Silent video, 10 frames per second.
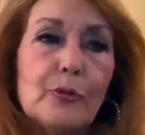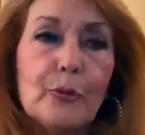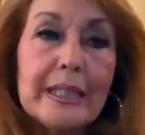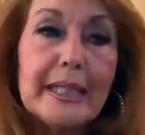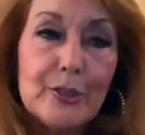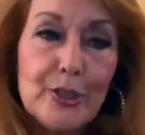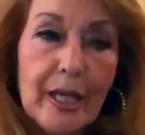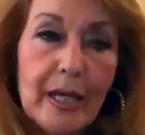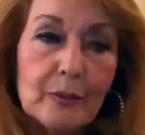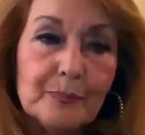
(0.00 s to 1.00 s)
3 years
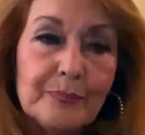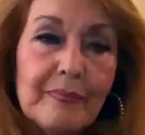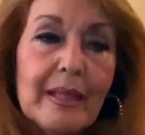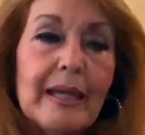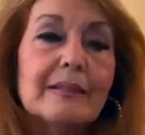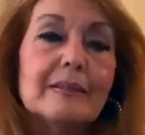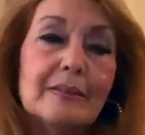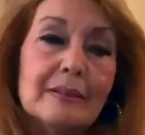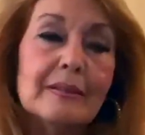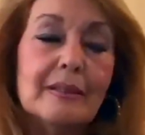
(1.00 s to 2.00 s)
ago at
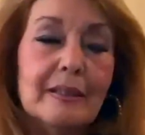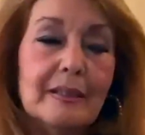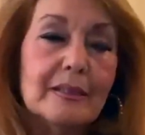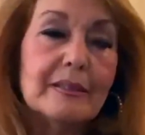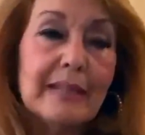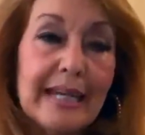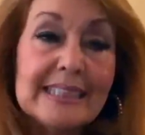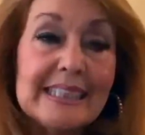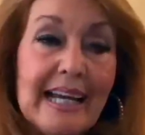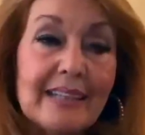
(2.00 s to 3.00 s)
the
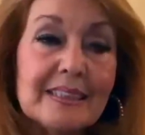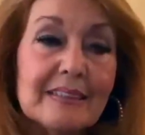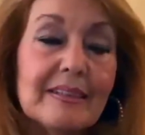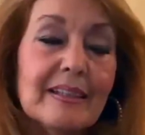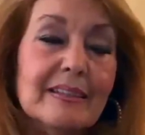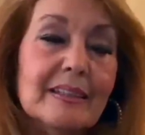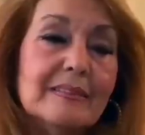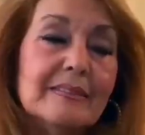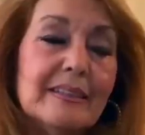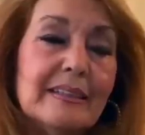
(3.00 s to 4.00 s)
guest house. And
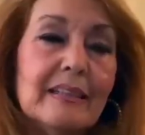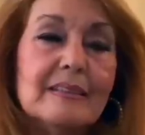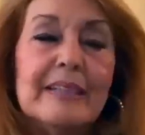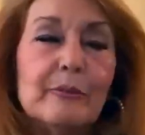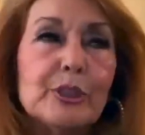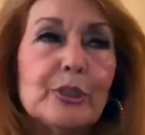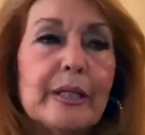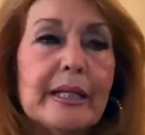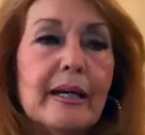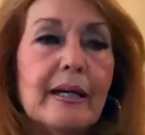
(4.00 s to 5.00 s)
it was
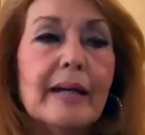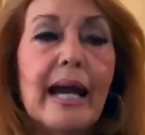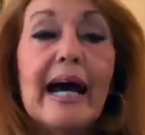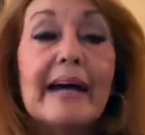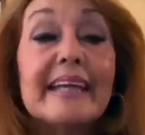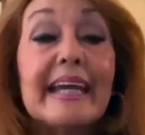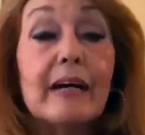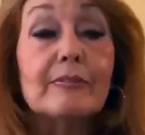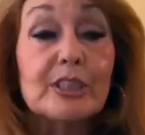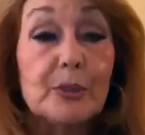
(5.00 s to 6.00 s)
during, I think,
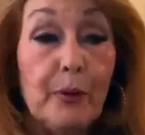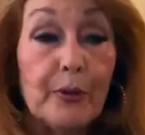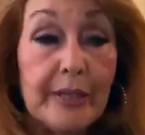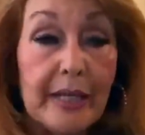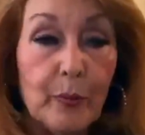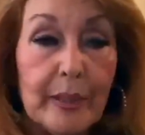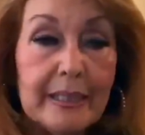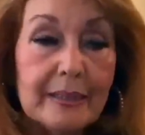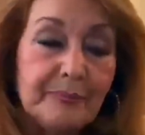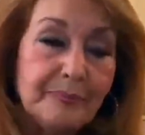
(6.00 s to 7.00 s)
Elvis's birthday
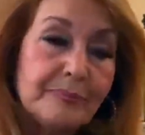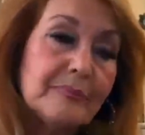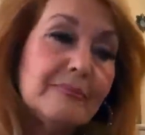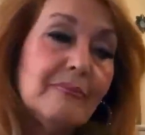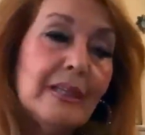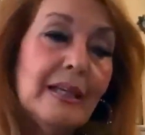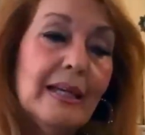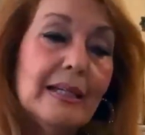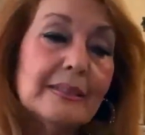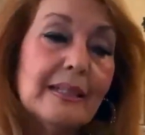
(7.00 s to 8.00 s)
week.
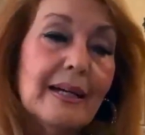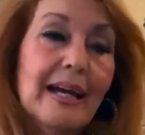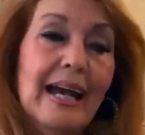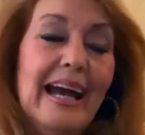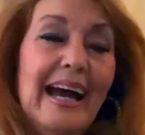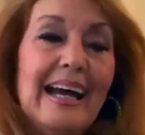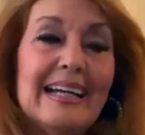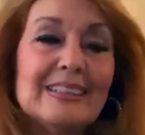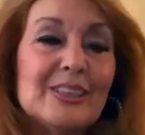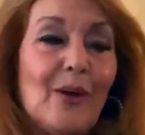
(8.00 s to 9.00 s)
And
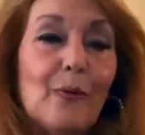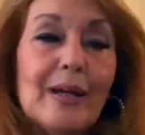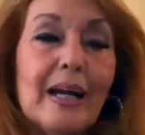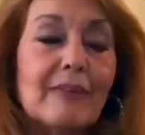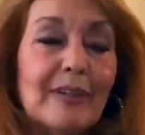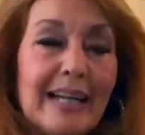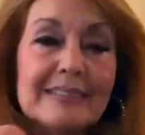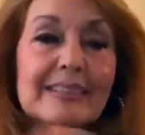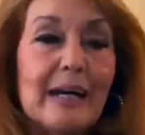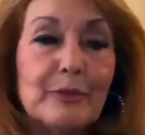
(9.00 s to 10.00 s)
so I went over and
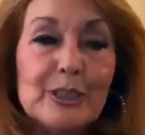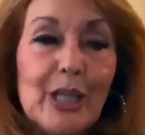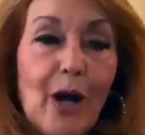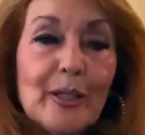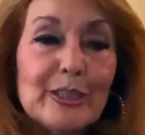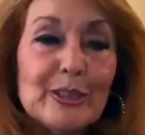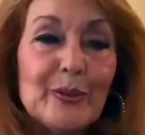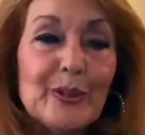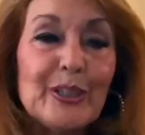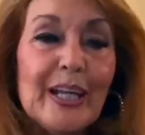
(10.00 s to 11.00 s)
I was talking
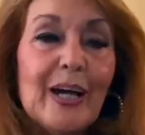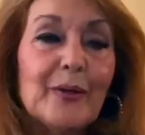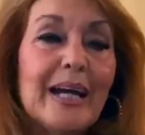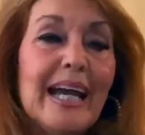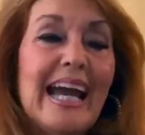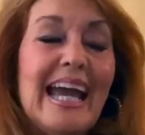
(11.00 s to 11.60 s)
to her, you know,